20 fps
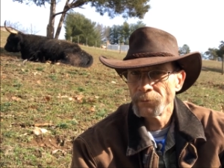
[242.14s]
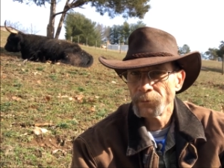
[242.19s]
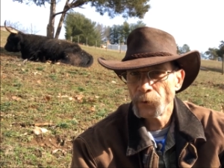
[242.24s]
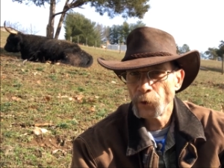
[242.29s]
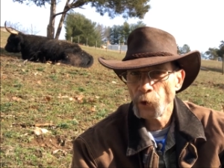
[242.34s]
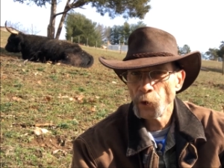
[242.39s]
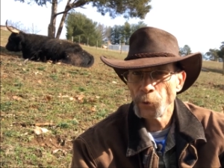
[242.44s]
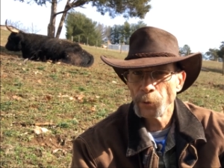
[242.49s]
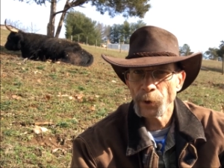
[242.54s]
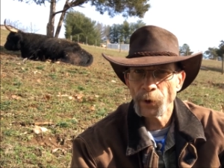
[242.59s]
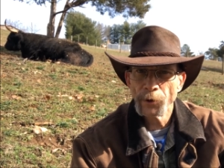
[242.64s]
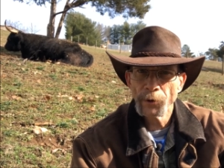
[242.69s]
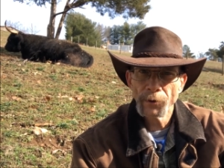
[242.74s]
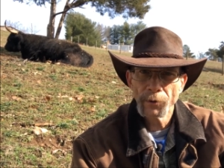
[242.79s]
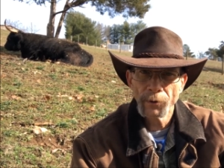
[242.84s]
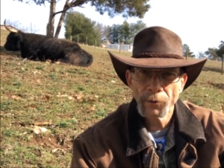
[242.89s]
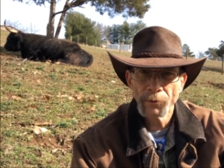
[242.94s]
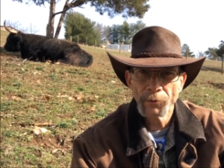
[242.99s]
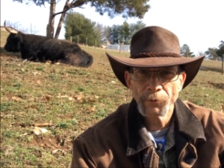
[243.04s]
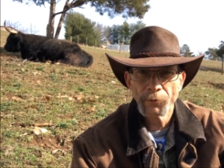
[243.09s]
tumor,
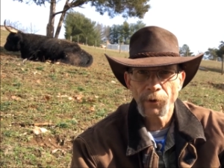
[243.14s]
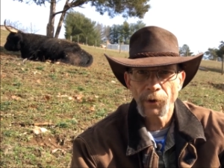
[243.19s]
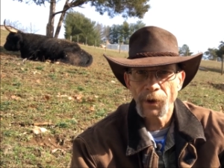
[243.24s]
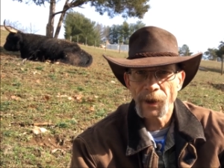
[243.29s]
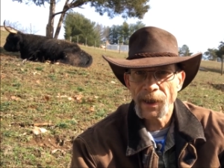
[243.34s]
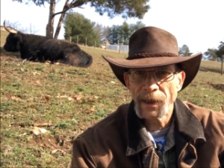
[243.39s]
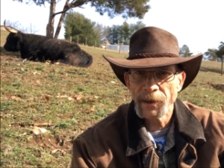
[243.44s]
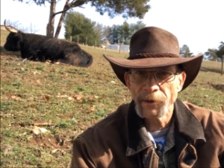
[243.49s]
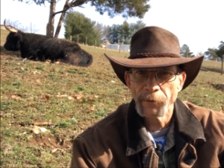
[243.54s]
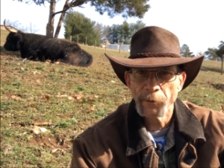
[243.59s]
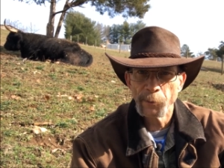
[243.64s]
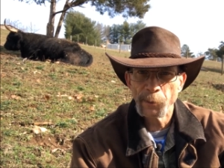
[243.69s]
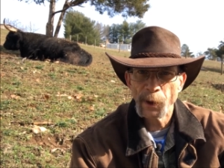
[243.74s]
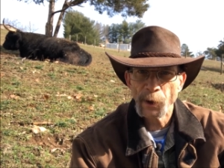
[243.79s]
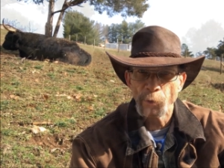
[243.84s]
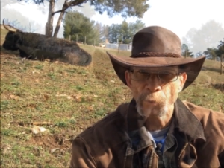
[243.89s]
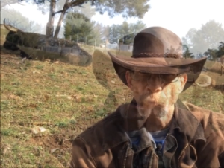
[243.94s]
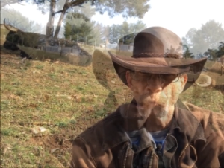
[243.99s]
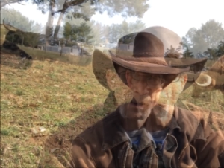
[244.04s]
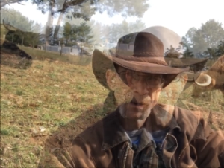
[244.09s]
for lack of a
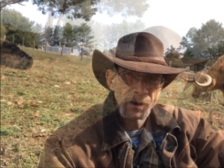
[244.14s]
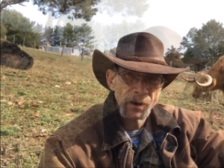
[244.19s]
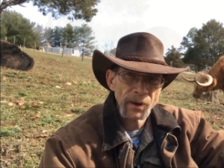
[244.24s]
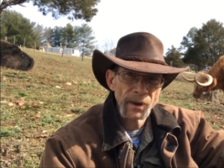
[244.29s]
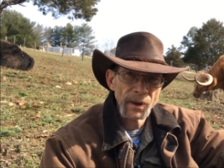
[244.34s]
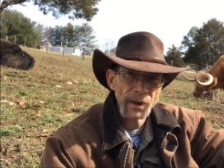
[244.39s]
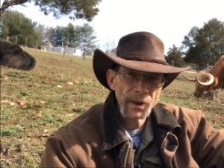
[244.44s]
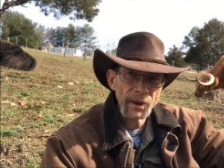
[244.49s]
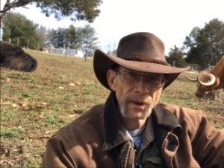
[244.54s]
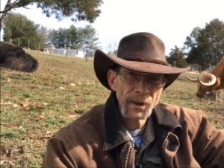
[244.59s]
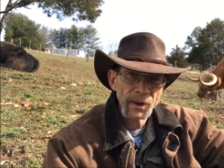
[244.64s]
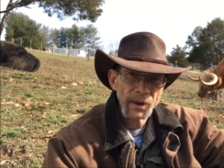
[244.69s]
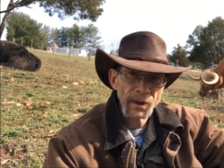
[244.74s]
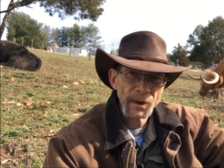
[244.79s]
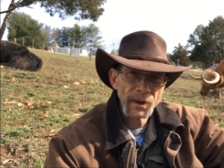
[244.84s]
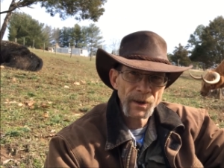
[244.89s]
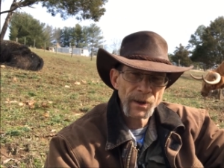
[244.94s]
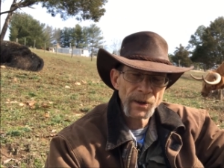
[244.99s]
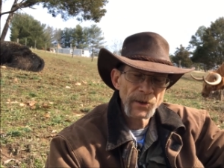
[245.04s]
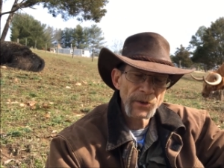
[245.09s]
better word.
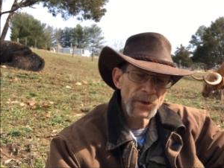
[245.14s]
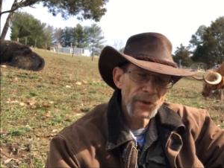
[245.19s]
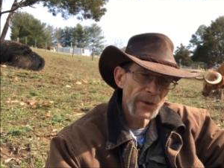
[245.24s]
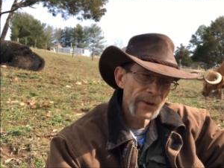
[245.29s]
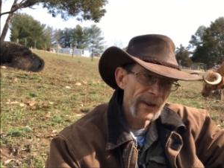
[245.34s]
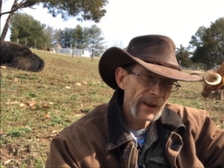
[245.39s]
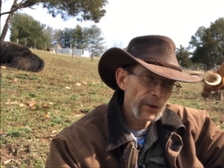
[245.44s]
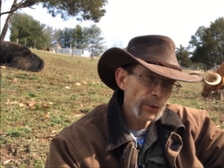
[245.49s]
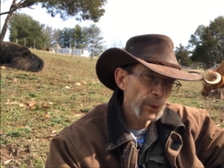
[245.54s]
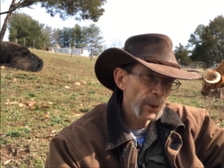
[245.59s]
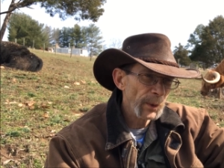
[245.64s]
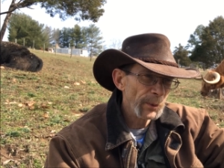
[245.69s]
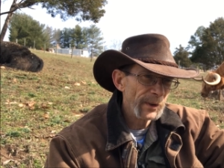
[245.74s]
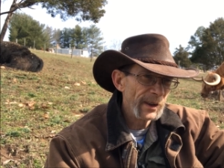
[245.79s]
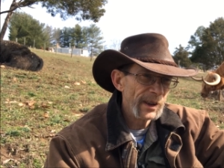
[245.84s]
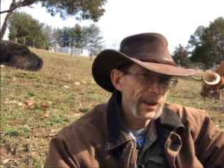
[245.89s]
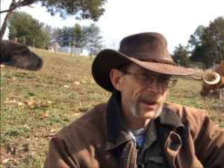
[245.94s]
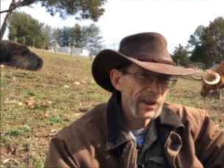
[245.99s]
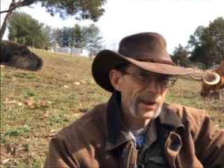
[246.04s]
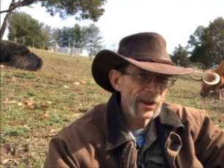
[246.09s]
So that's what we
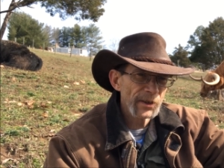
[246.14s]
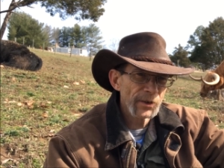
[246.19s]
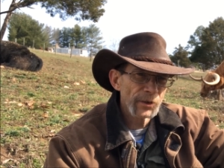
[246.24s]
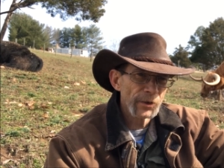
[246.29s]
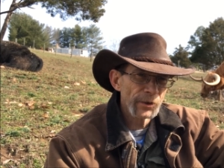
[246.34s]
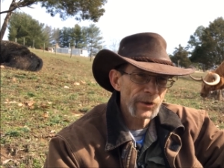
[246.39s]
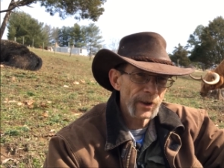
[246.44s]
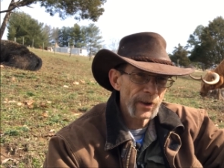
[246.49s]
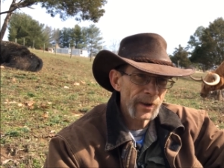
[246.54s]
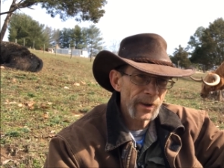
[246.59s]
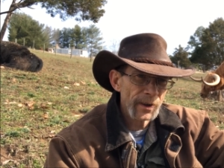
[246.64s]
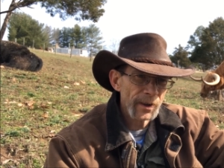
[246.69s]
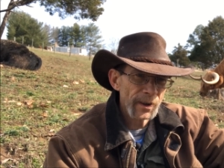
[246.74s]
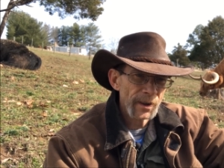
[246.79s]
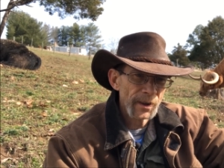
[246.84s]
did yesterday.